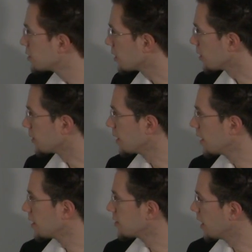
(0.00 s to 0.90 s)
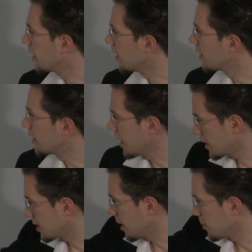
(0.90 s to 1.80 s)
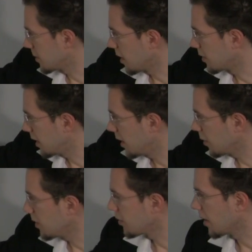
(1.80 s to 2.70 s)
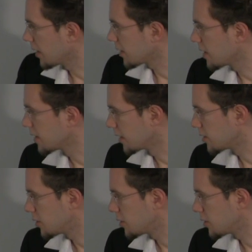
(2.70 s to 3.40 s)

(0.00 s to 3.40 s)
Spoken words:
So next up, down here, we've got the